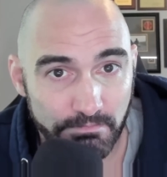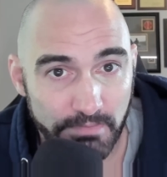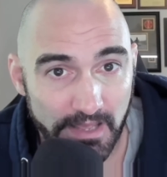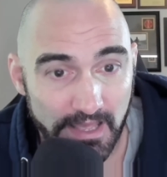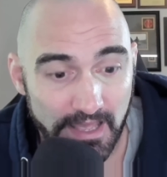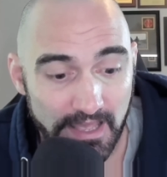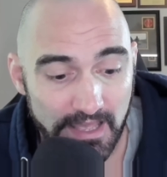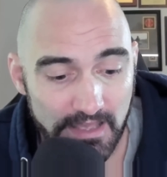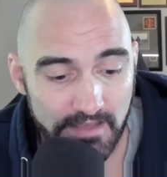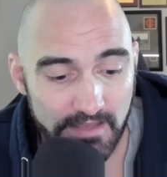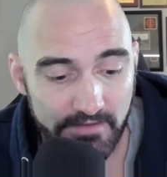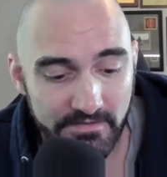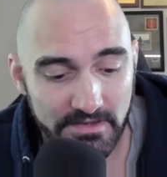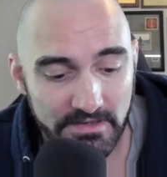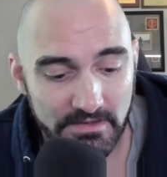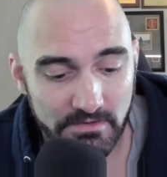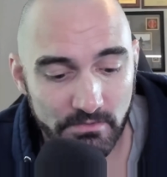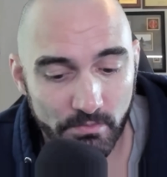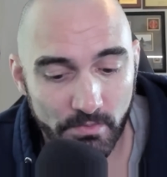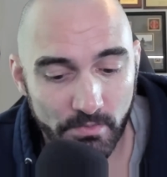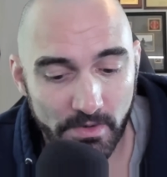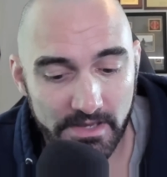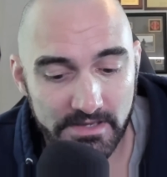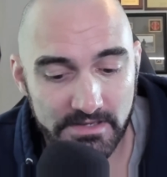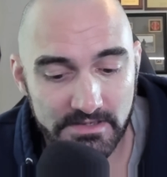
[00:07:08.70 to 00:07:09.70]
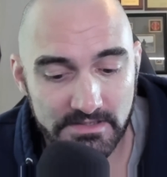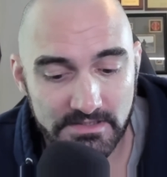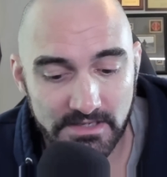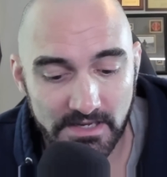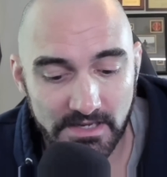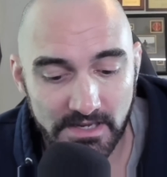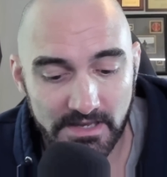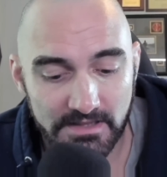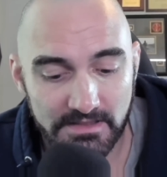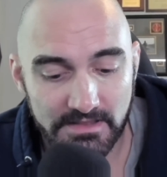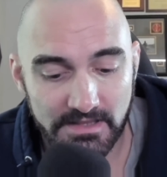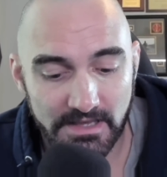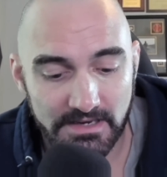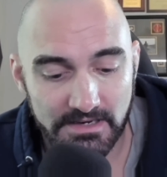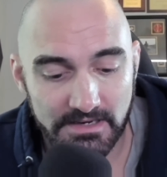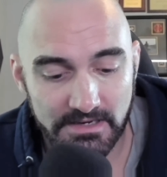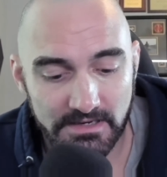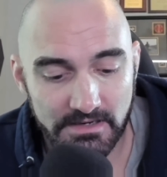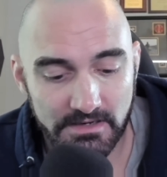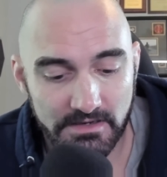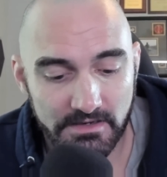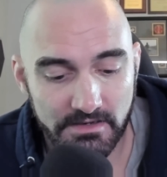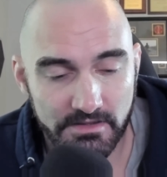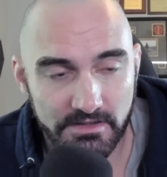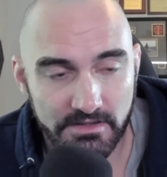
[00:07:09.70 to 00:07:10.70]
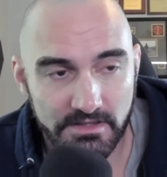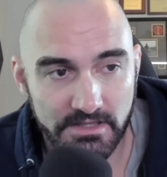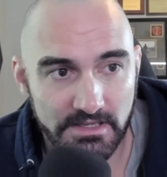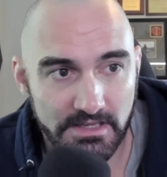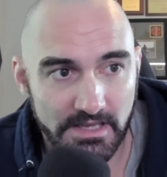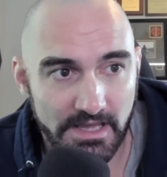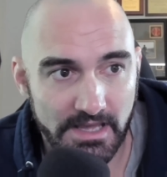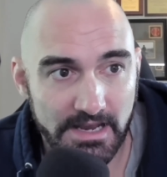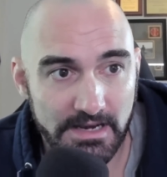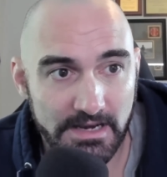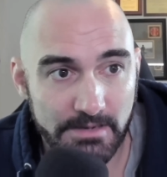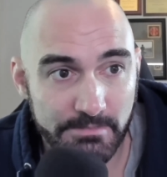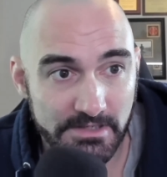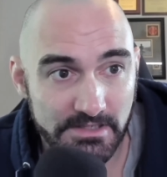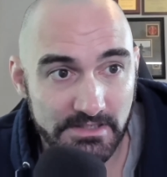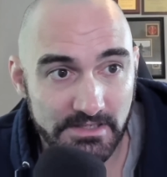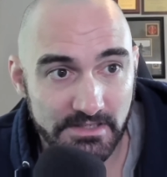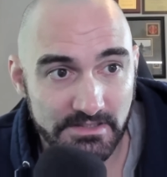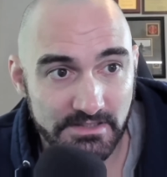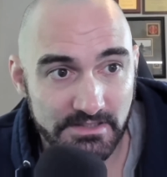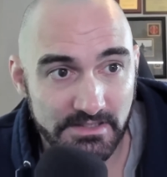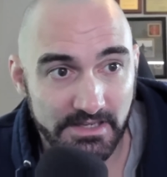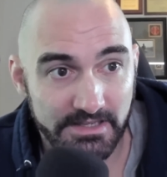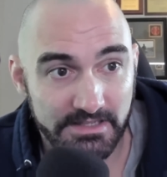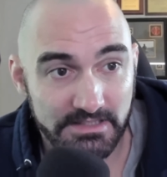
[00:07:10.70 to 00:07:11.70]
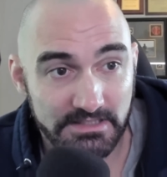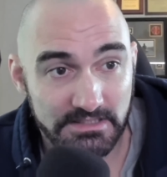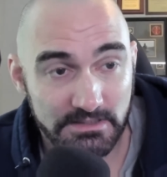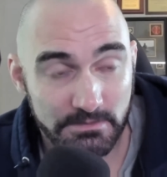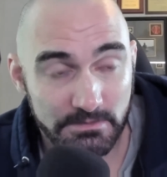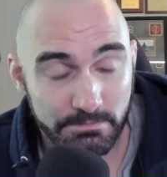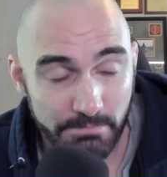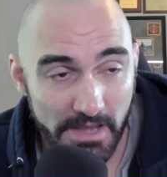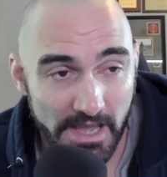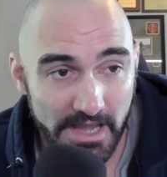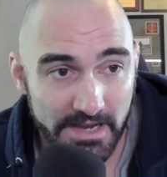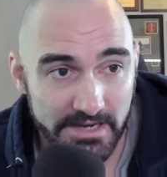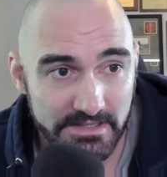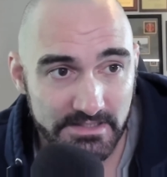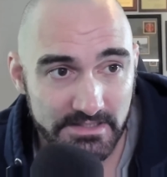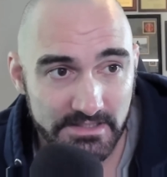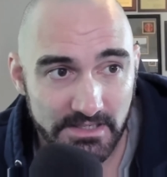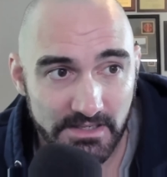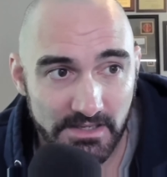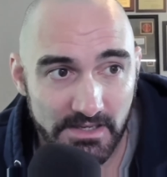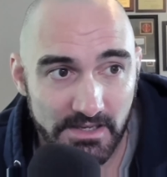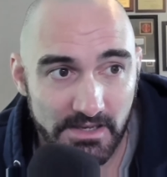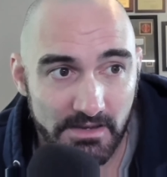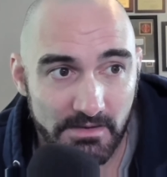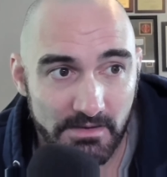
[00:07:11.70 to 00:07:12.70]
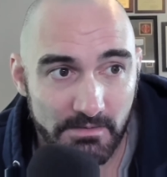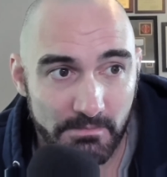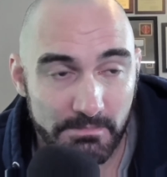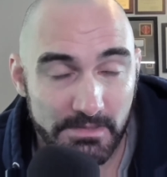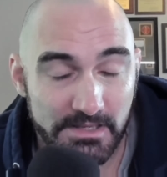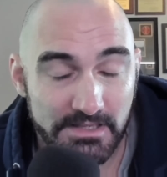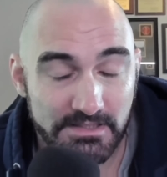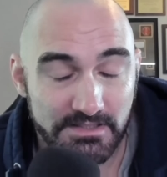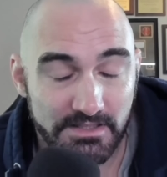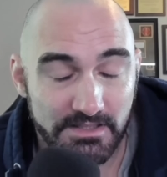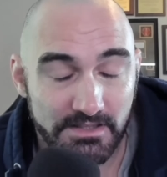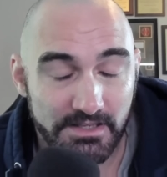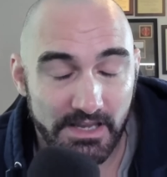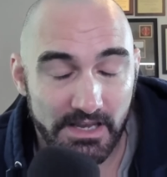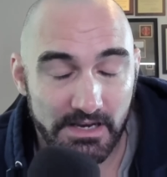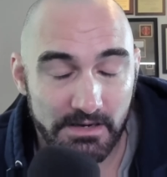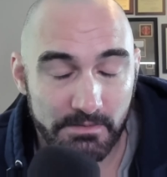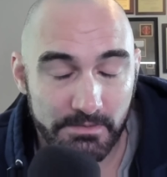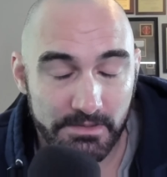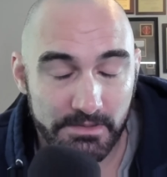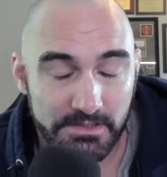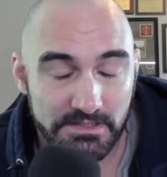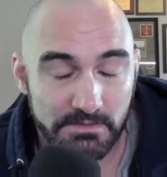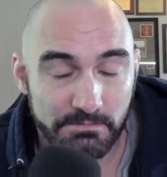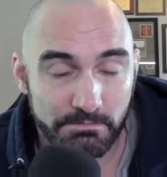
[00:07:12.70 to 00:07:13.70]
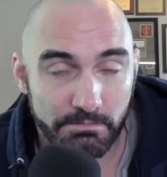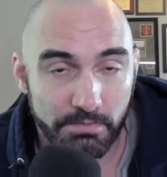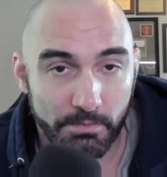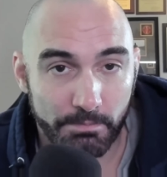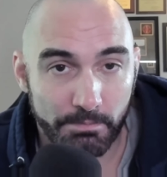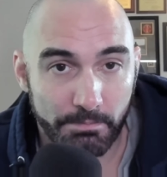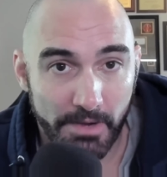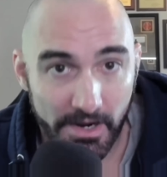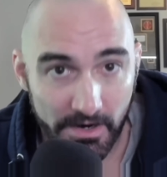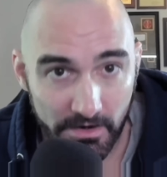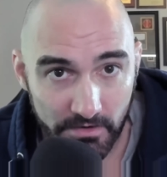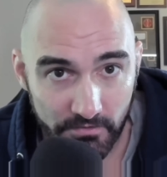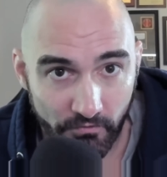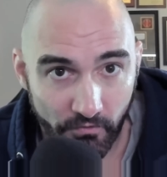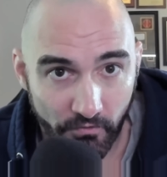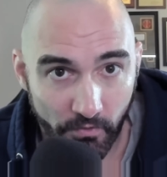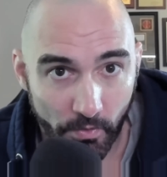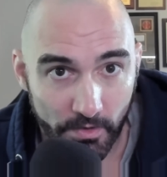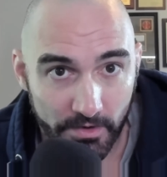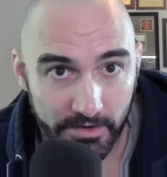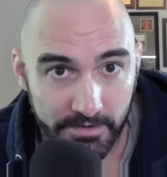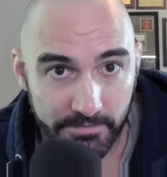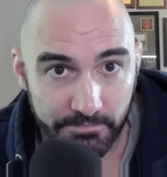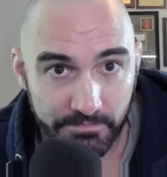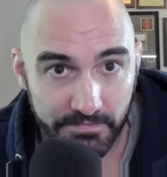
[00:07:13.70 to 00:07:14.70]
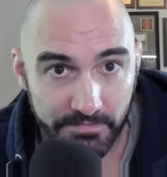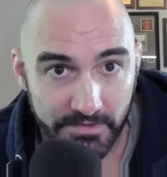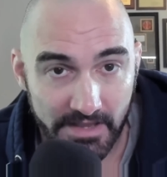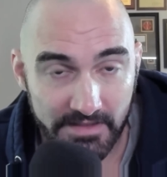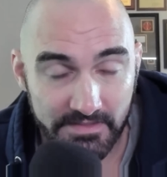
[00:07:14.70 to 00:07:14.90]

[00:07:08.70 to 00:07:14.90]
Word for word: behaving in ways that the enemy doesn't expect means that the enemy isn't prepared for it,